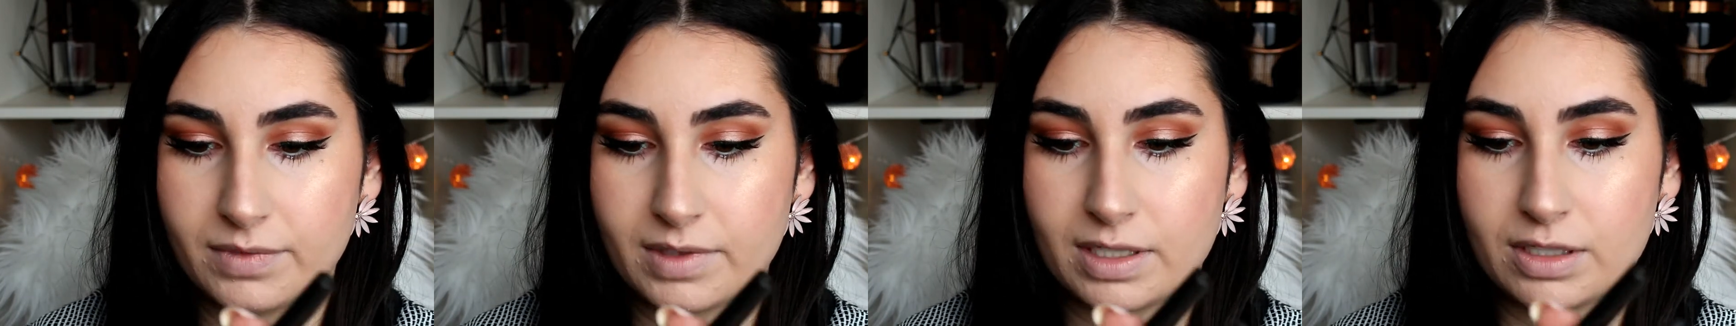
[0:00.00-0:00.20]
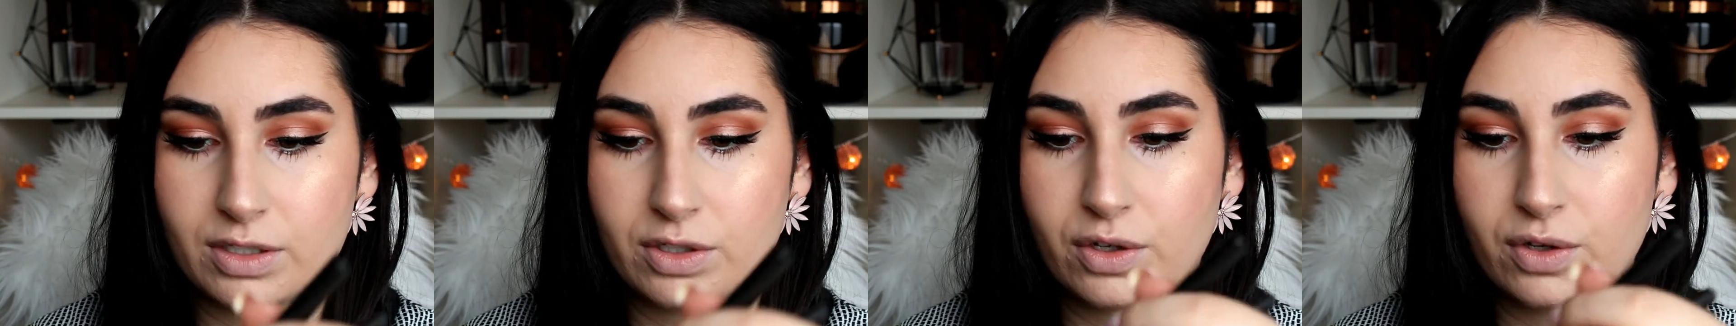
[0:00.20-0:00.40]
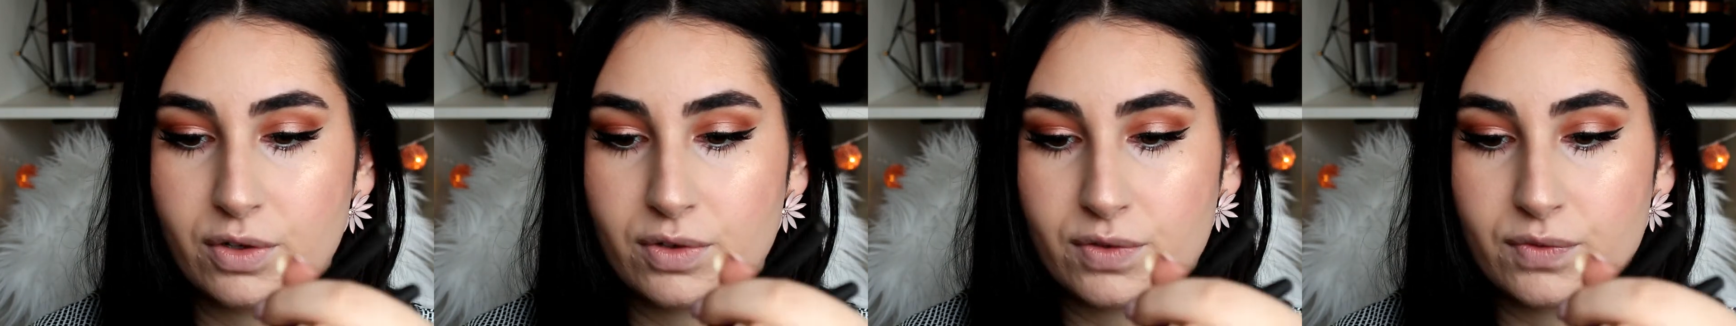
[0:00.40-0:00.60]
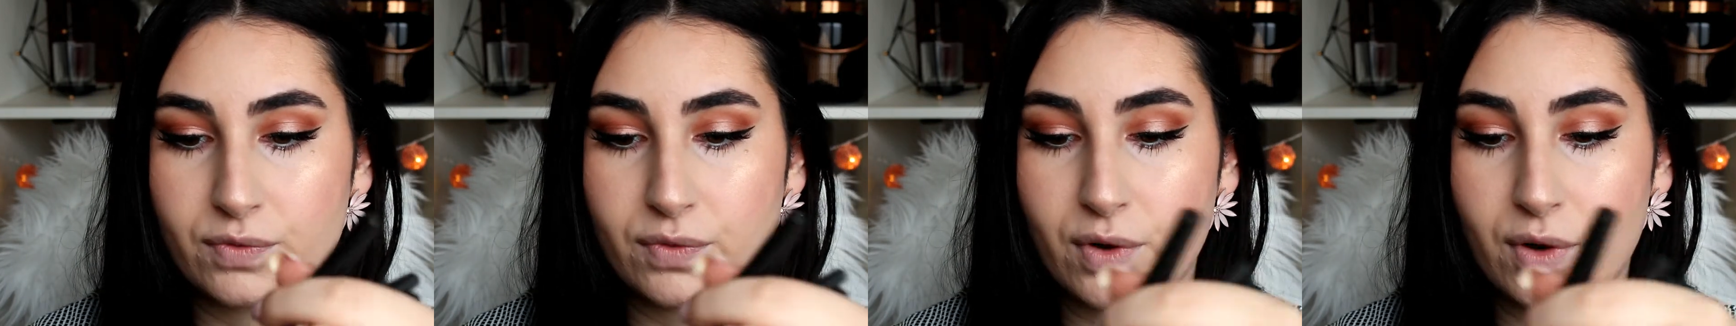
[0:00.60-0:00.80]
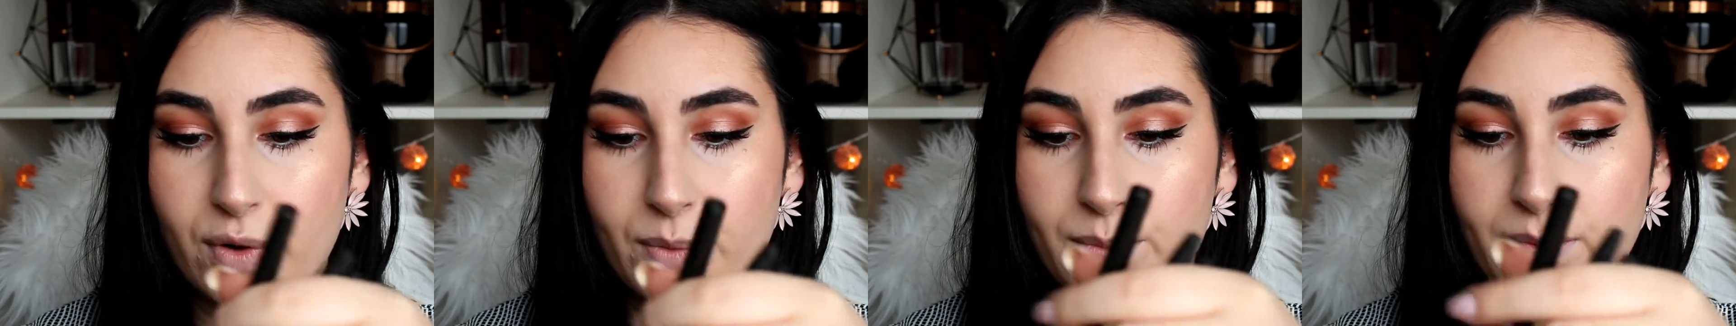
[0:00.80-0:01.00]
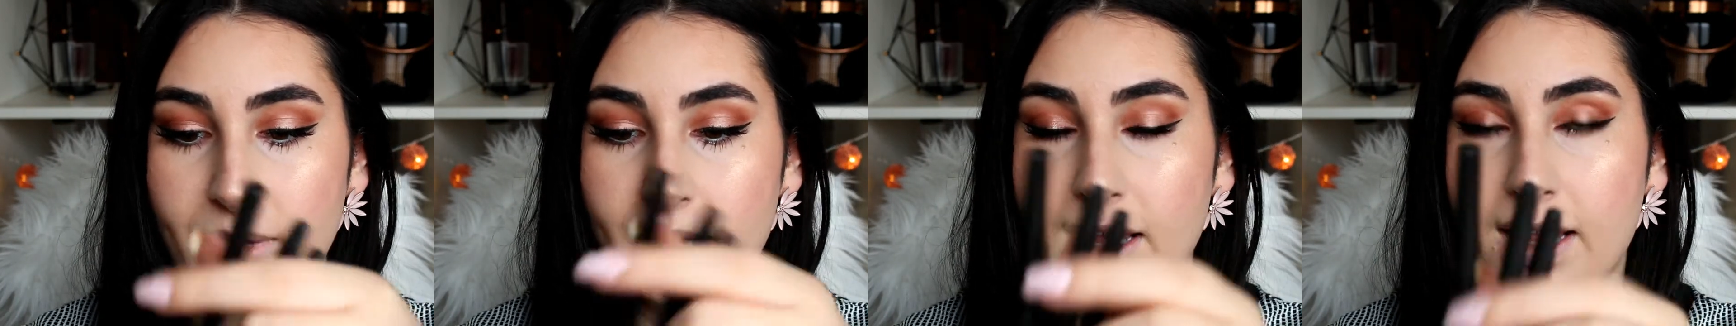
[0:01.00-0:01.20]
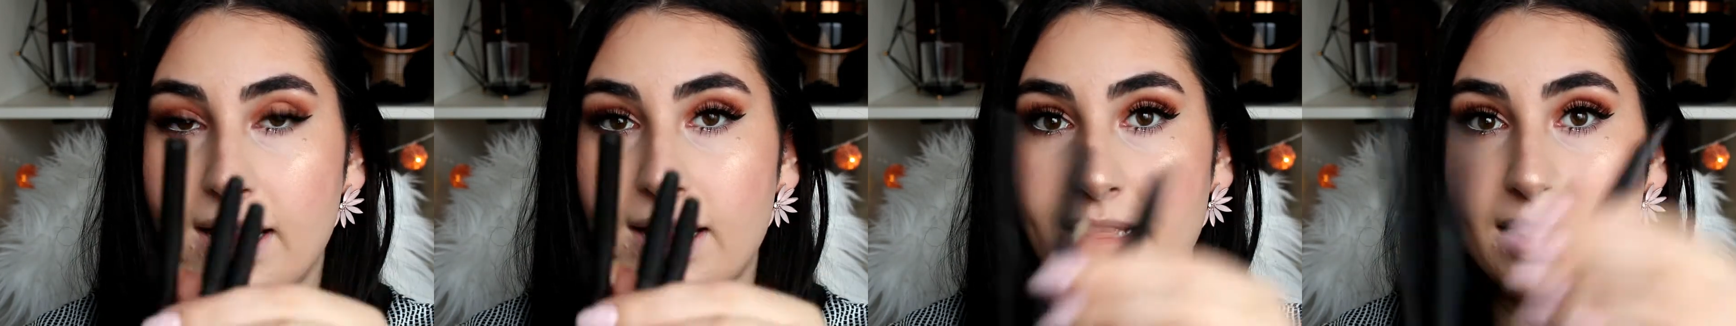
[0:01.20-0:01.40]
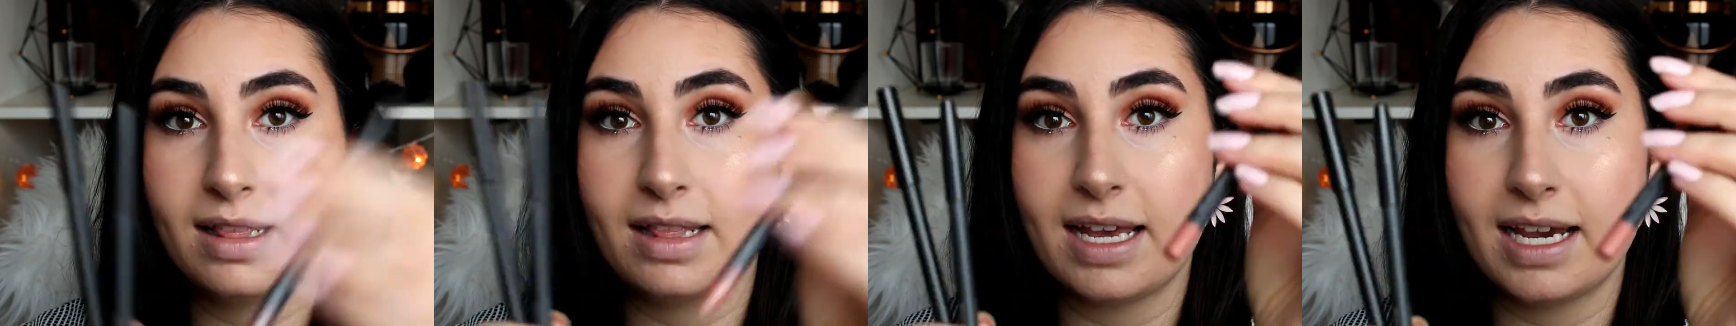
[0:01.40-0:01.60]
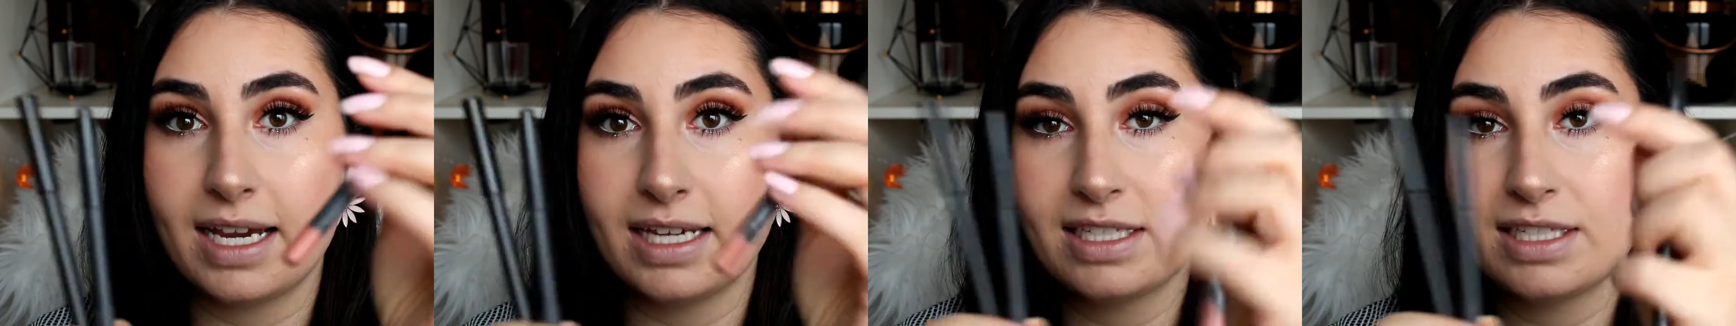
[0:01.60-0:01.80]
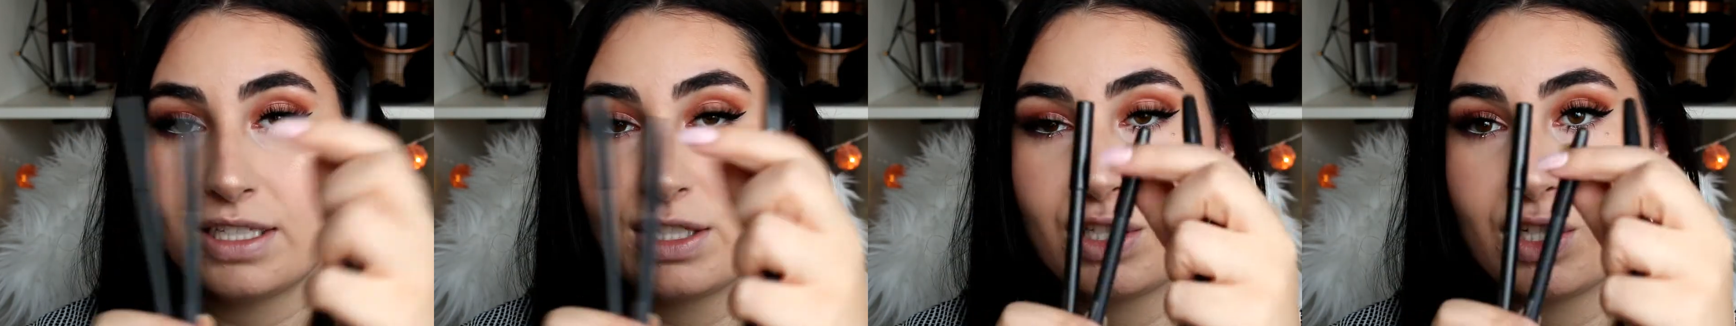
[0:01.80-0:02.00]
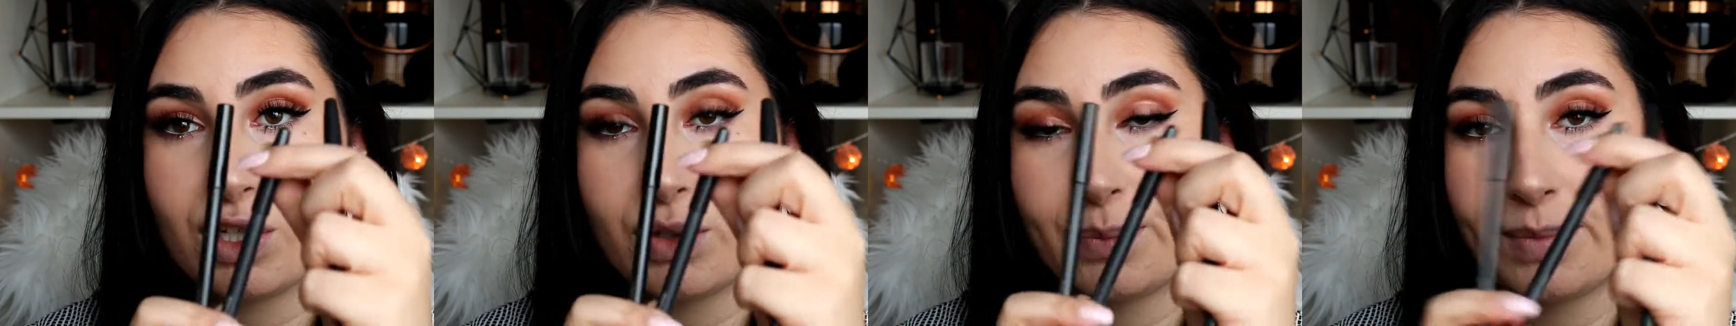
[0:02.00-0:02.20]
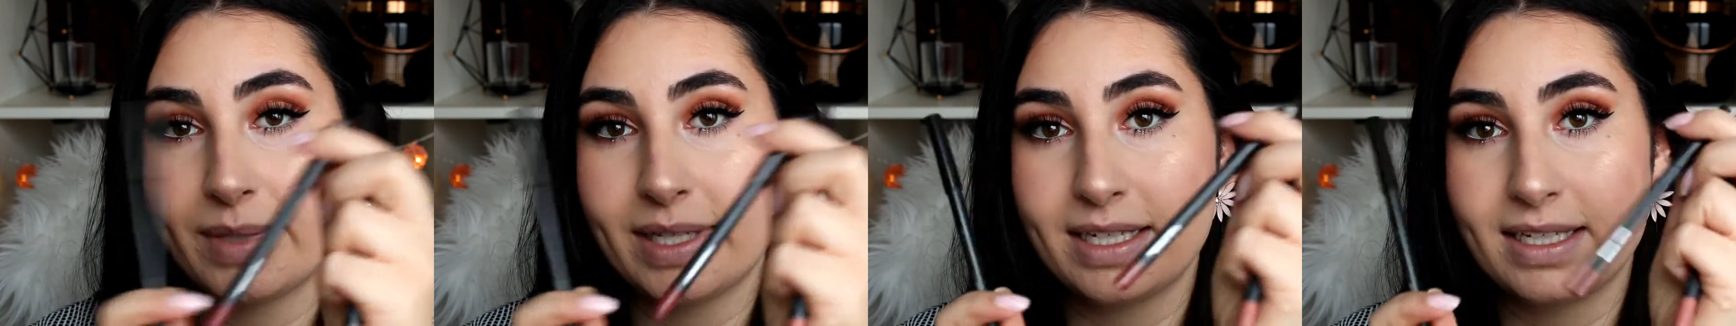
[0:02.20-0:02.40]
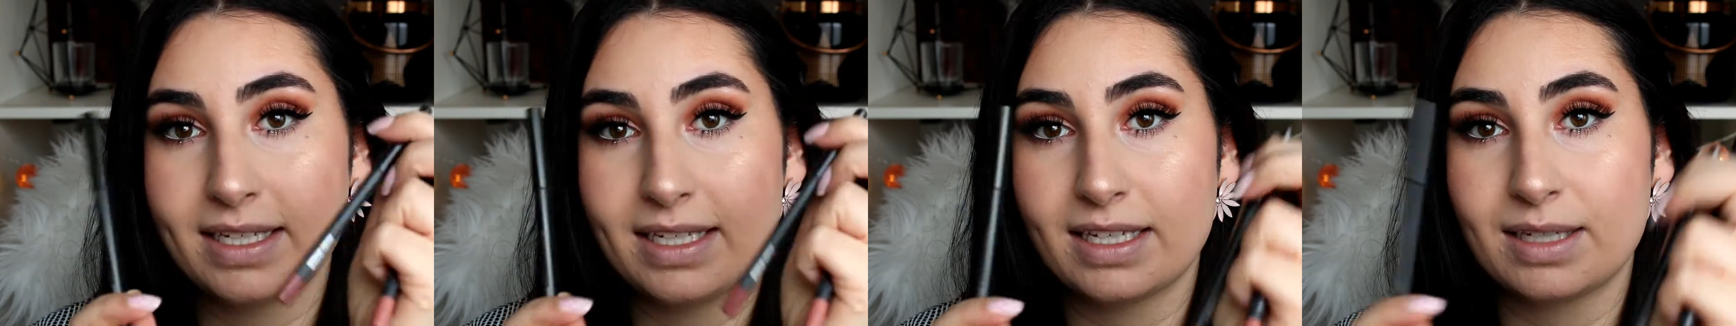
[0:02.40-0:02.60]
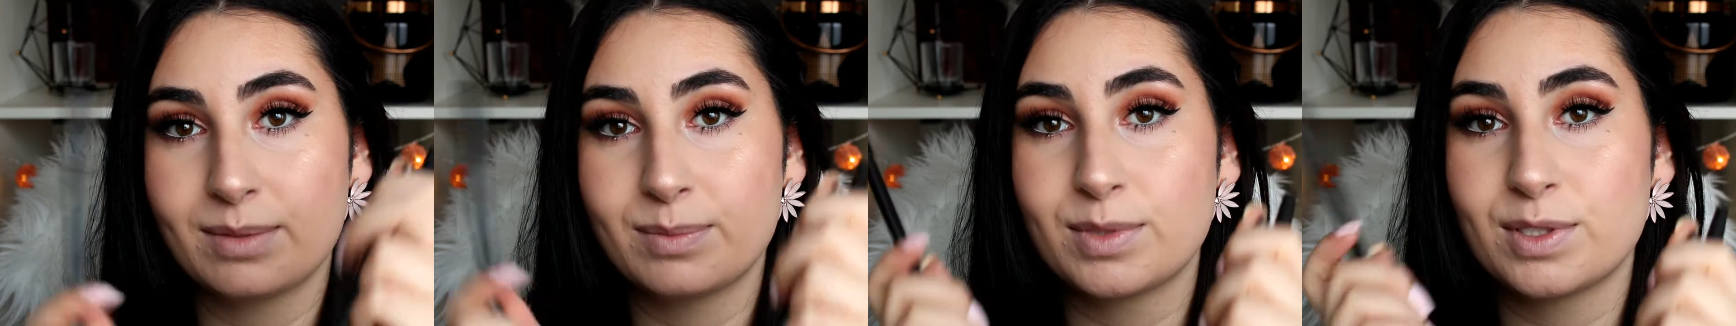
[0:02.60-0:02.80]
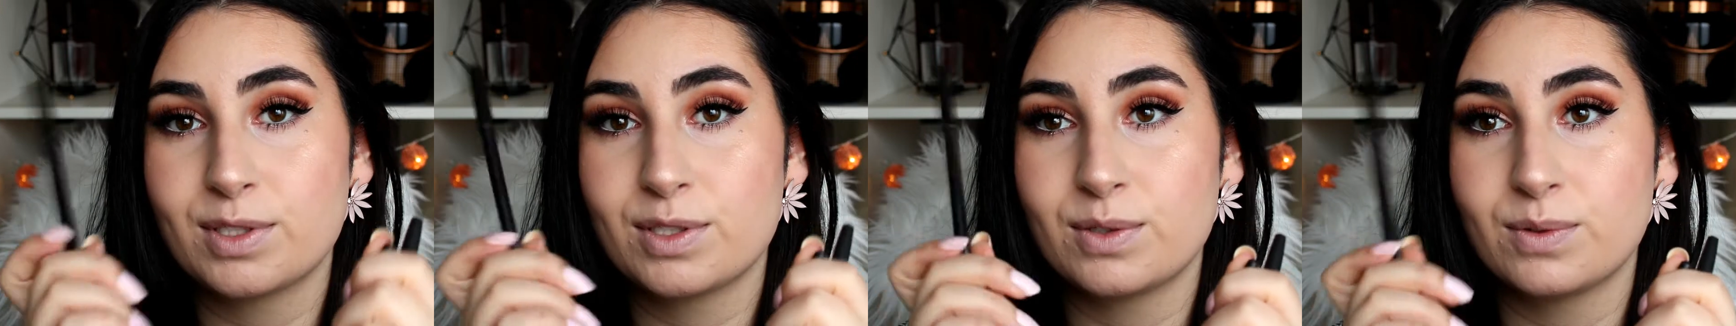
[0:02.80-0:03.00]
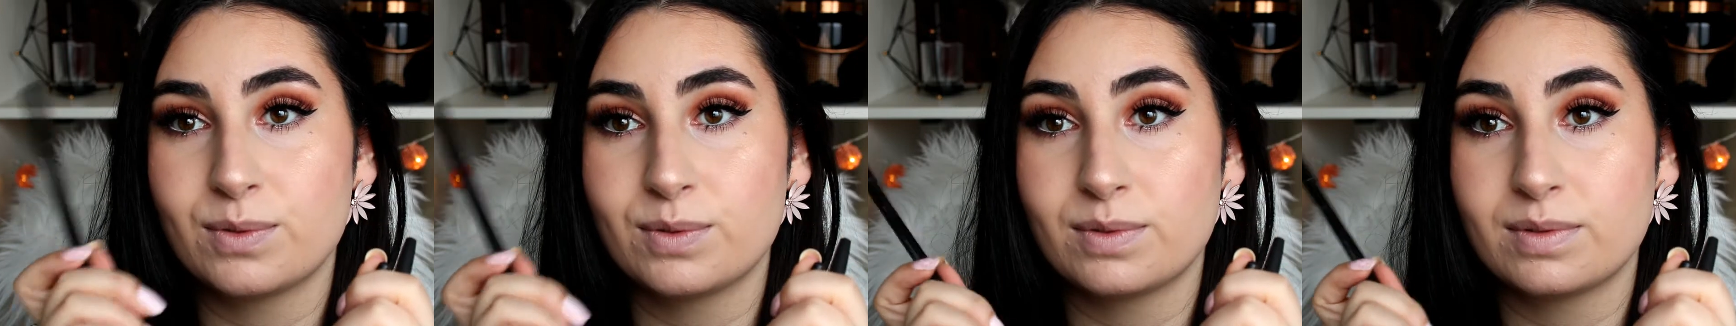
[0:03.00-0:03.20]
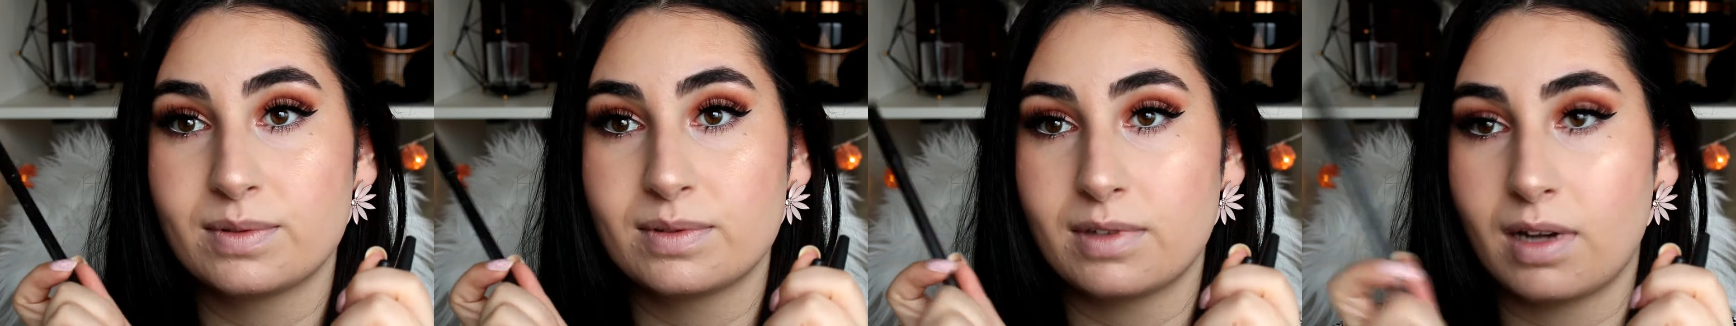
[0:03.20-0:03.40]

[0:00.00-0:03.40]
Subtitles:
It goes from light to medium to